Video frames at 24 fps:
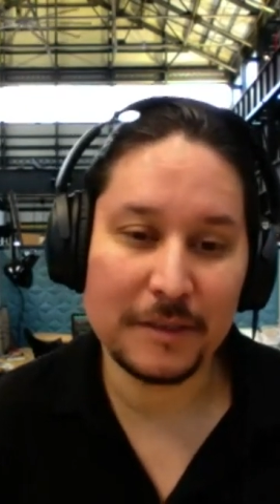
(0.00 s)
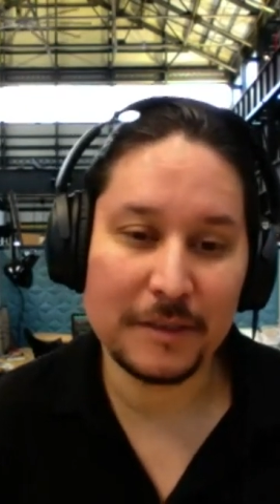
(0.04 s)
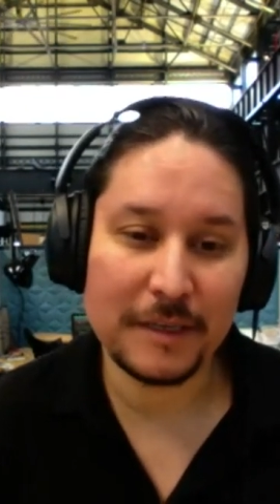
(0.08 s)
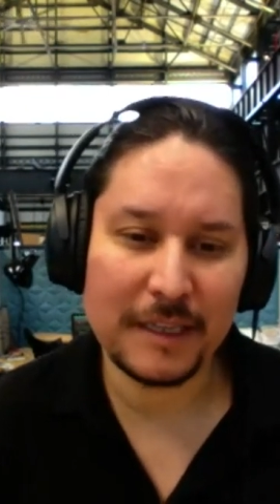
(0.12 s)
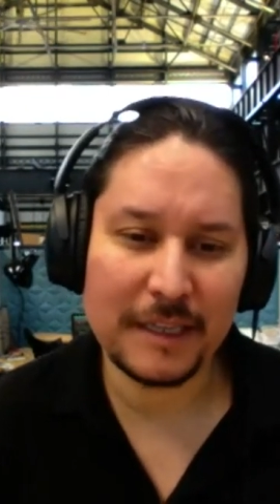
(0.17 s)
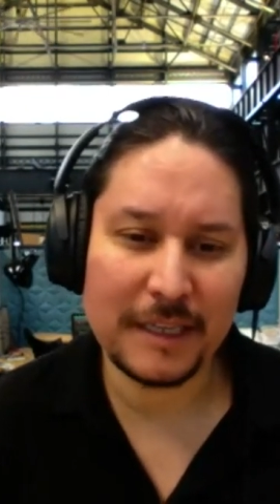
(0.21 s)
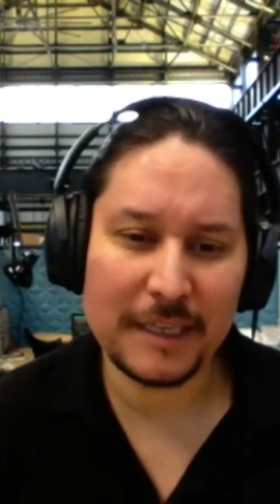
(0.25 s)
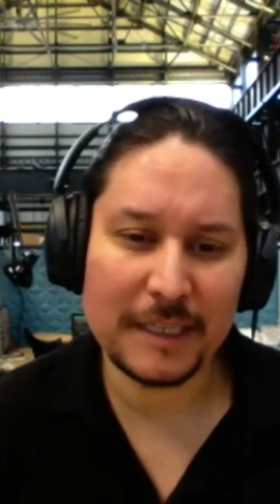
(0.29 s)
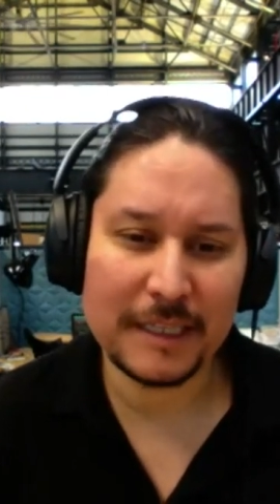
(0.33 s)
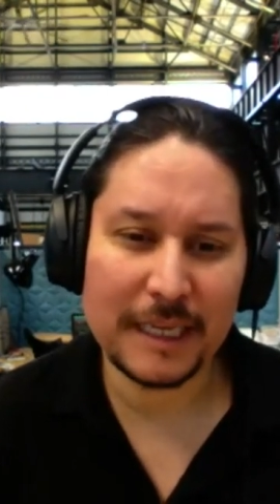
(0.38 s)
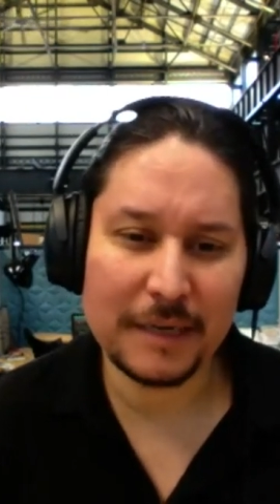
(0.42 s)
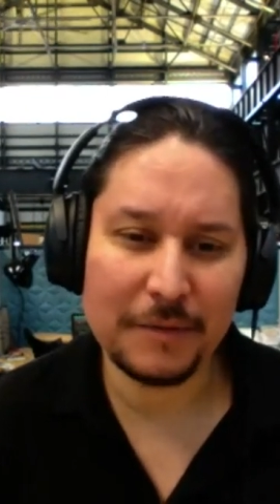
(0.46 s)
I
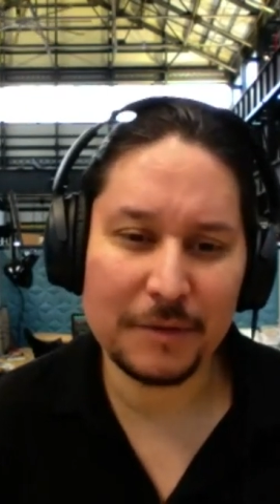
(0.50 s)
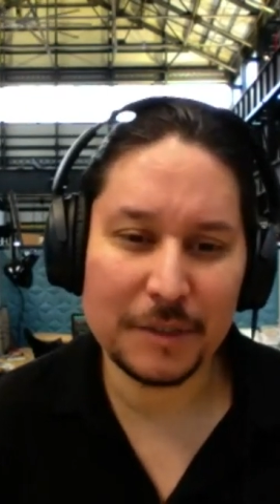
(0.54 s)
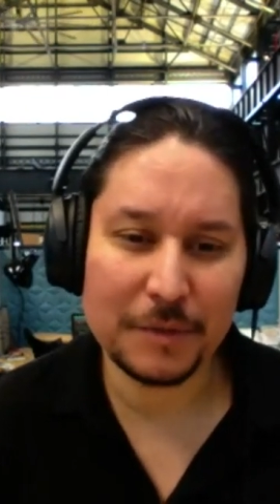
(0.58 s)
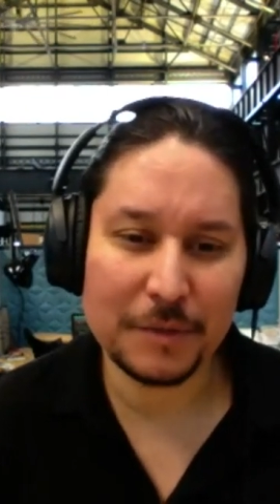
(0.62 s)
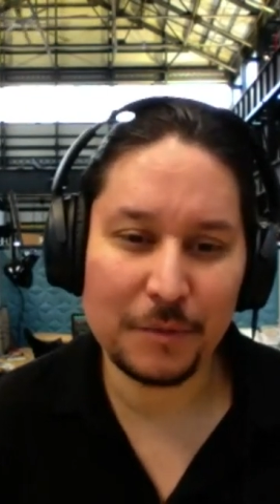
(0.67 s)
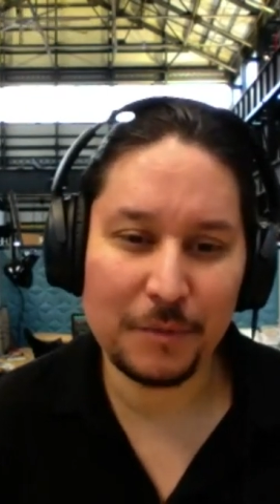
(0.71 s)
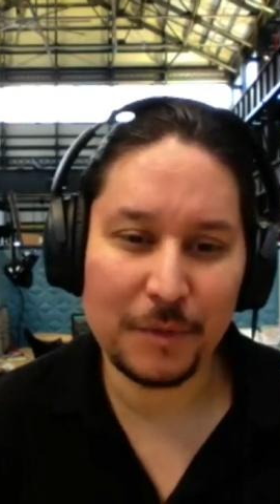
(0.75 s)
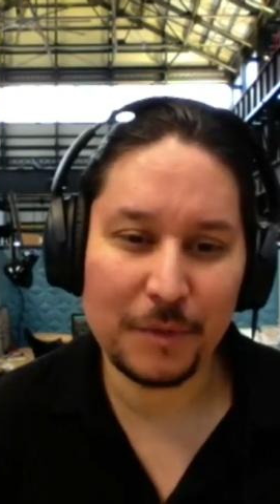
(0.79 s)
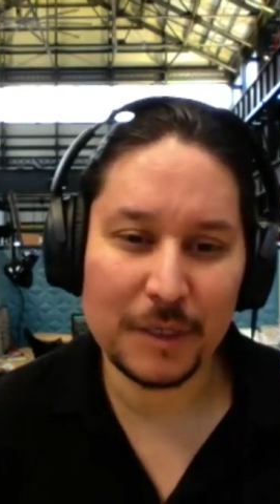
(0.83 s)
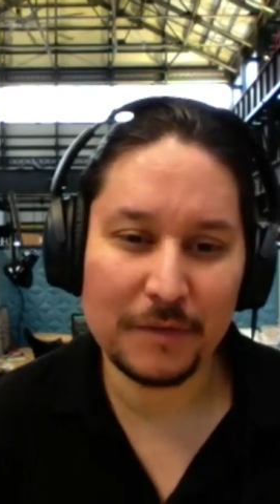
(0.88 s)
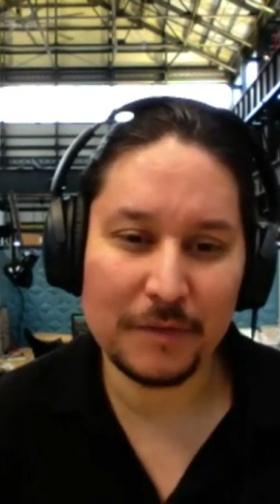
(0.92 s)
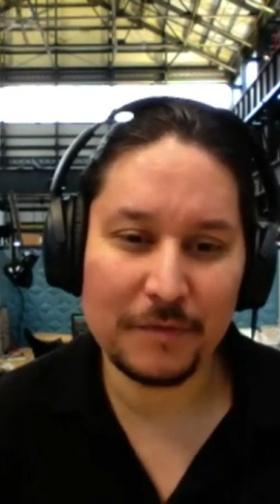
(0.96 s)
think that was
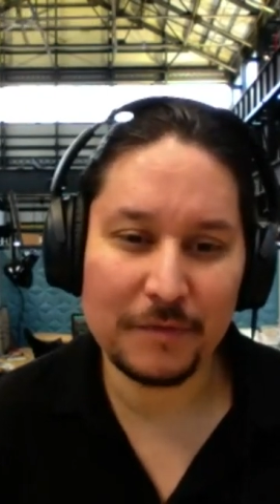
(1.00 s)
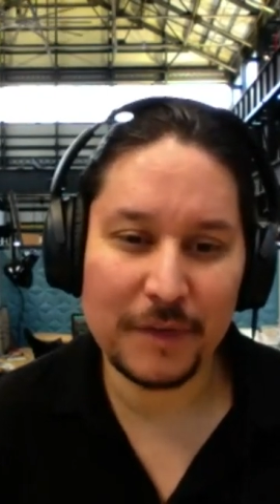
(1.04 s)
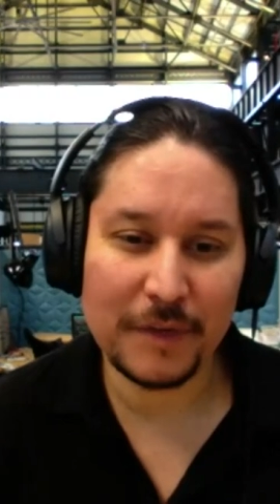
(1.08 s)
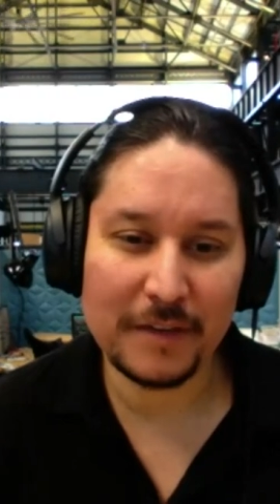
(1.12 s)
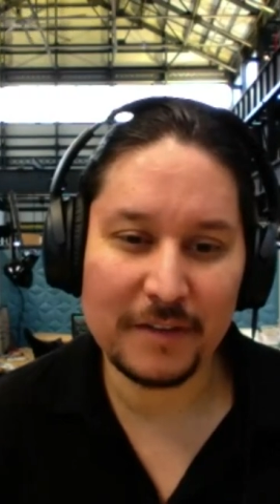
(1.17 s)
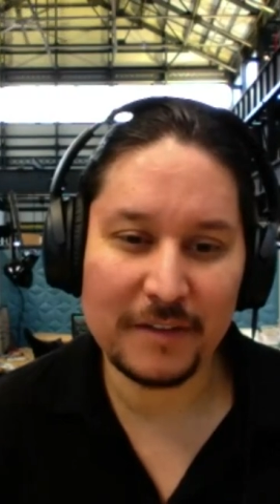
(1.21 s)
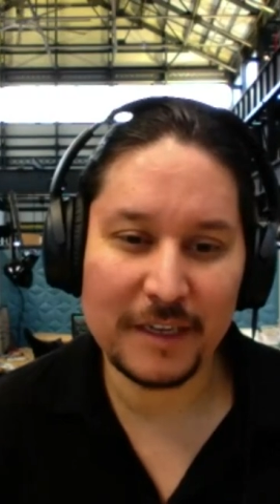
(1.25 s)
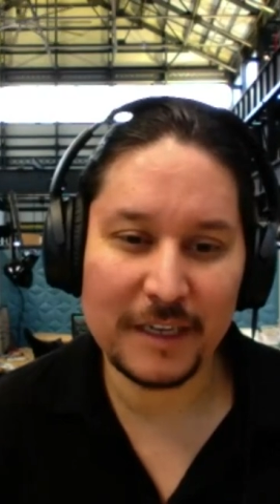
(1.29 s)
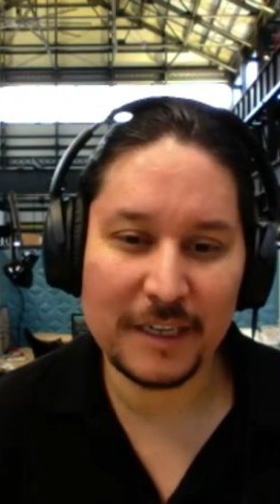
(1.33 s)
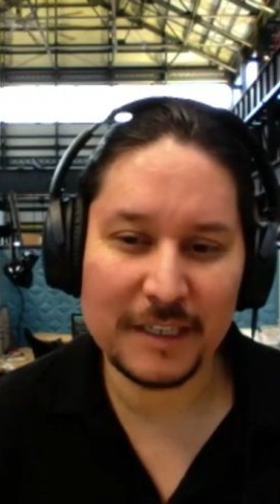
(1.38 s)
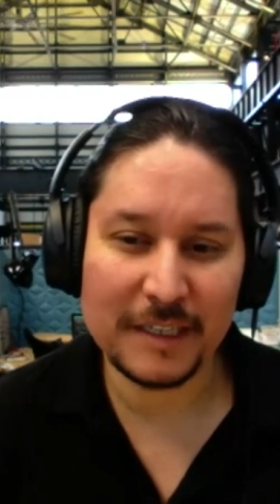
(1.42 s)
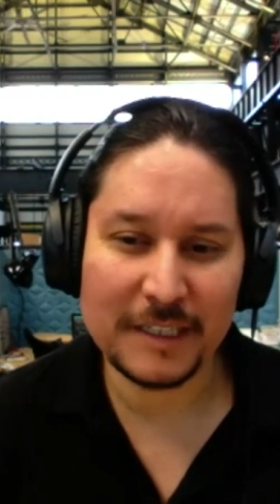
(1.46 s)
one of
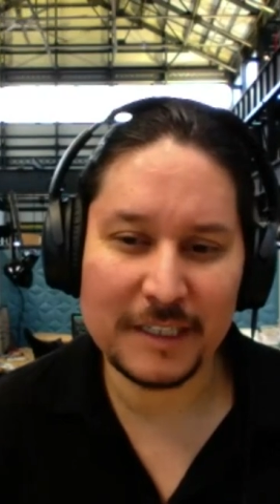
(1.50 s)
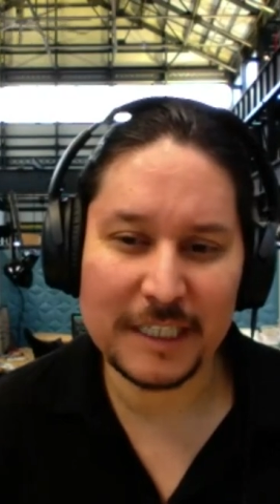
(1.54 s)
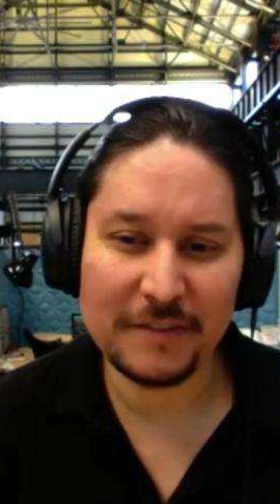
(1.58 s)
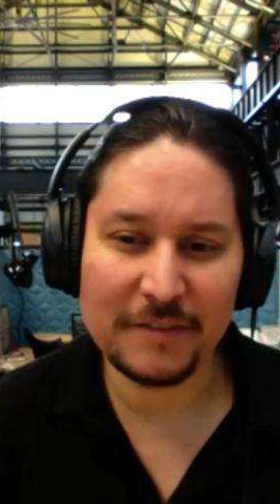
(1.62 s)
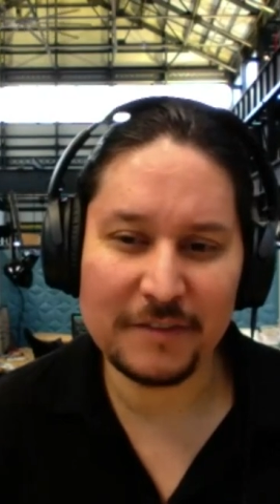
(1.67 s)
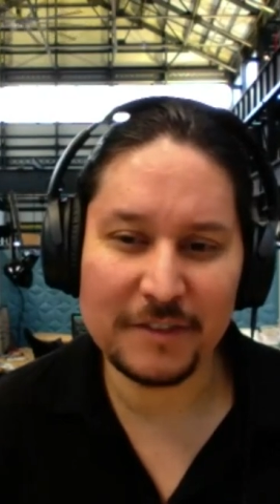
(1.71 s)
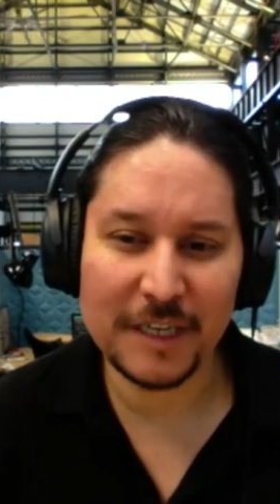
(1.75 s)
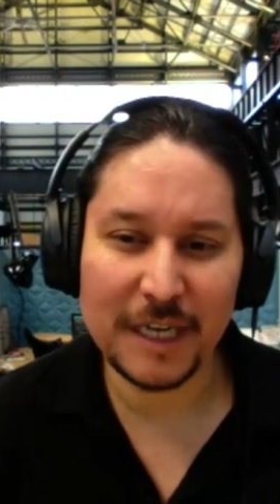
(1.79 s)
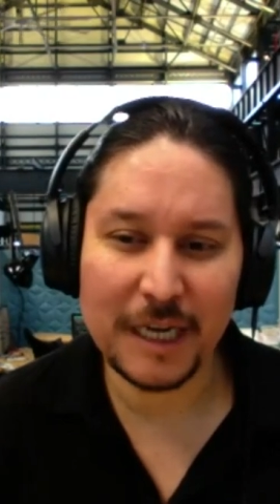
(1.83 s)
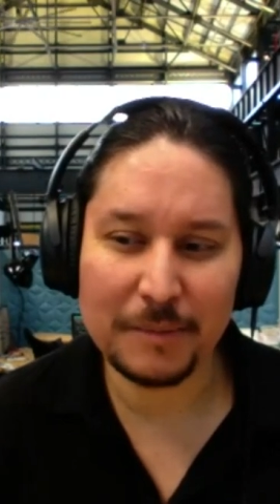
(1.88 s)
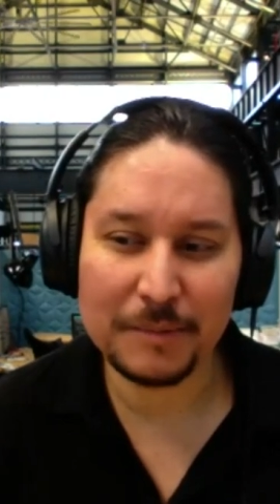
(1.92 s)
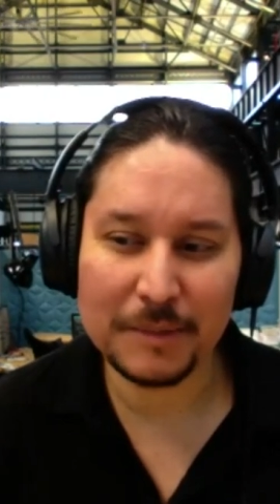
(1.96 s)
Steve
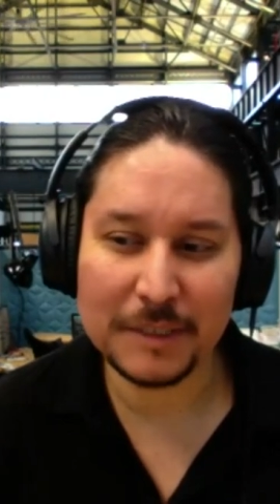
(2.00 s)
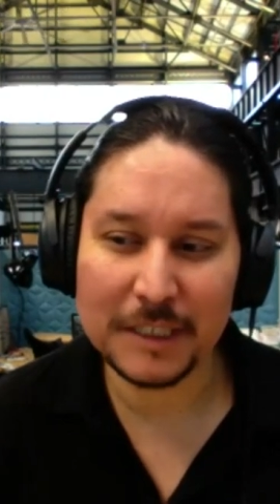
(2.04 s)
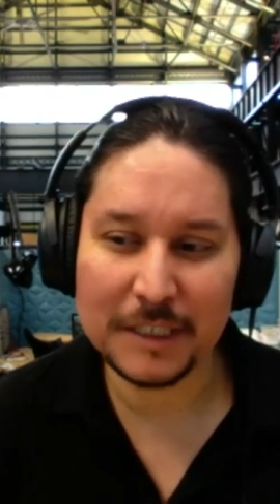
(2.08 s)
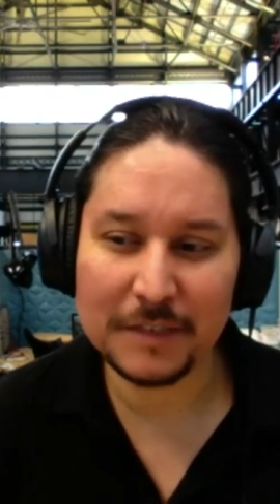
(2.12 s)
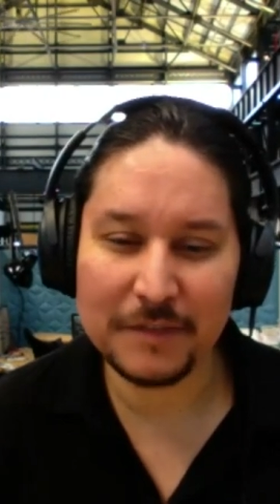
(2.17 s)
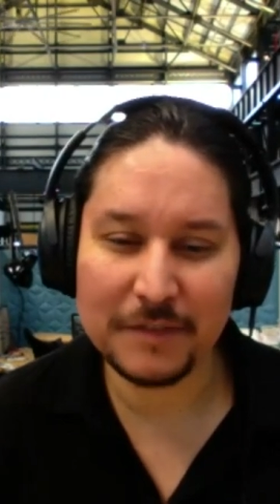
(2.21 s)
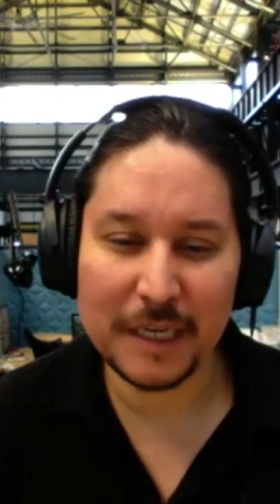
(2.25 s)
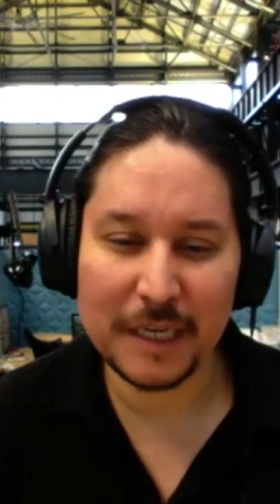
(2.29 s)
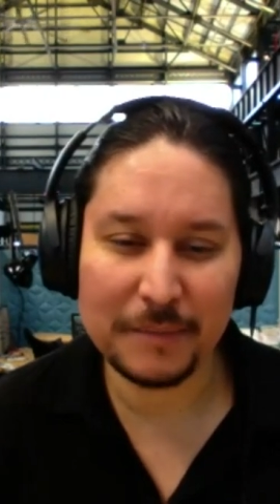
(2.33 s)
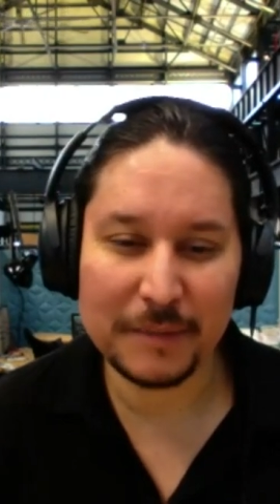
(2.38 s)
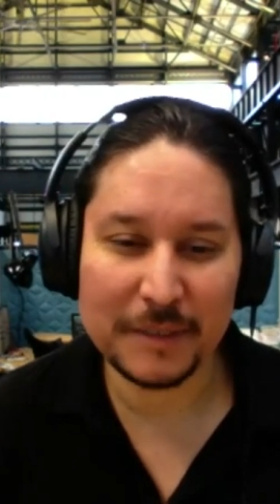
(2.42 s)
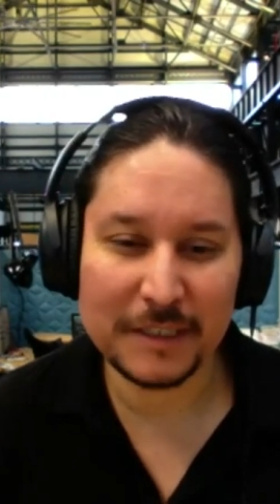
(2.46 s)
Jobs'
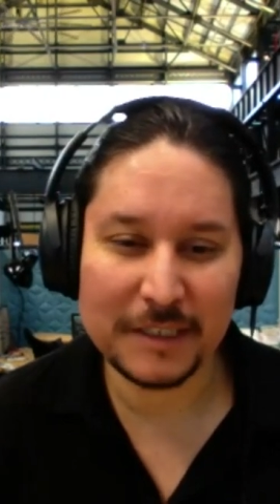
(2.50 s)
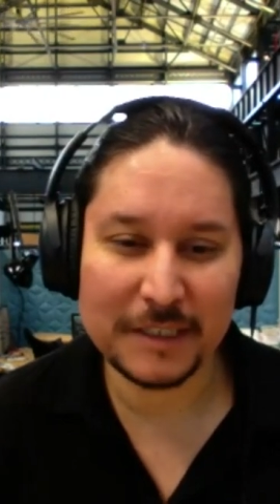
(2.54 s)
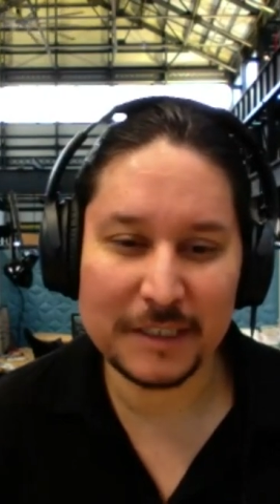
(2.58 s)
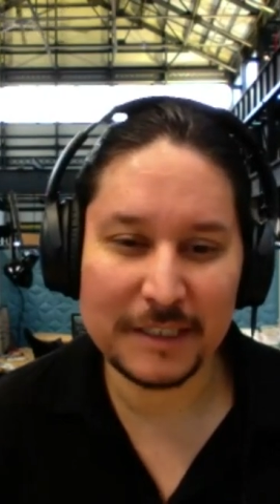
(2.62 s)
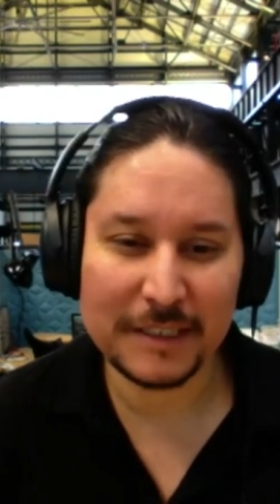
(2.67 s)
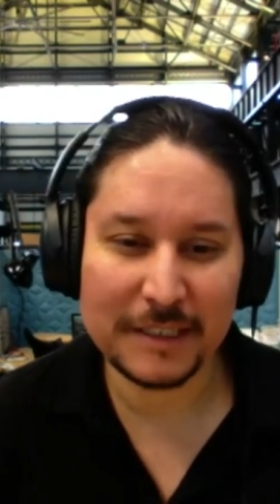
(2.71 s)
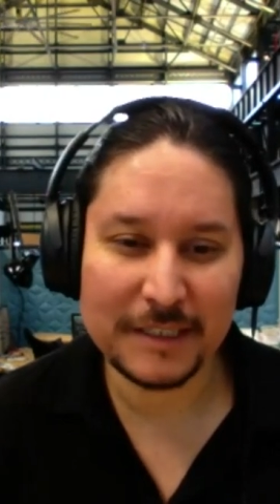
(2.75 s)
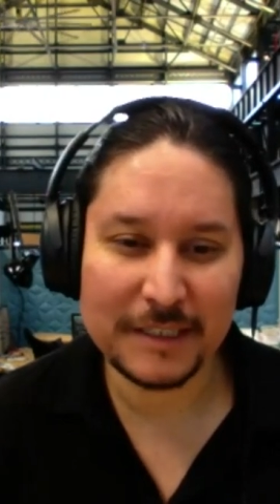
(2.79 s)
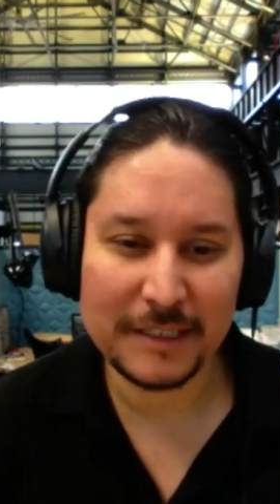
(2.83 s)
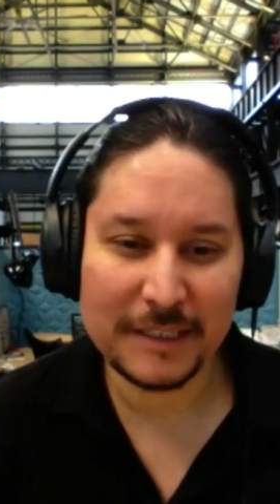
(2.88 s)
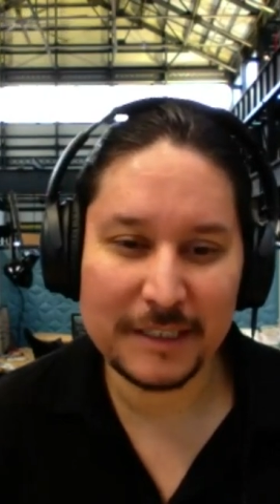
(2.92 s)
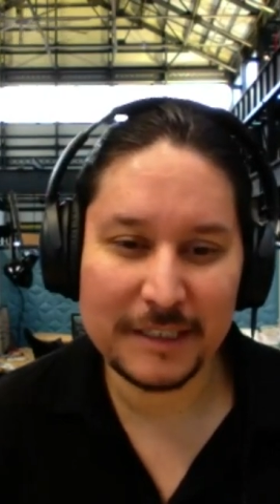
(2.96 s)
famous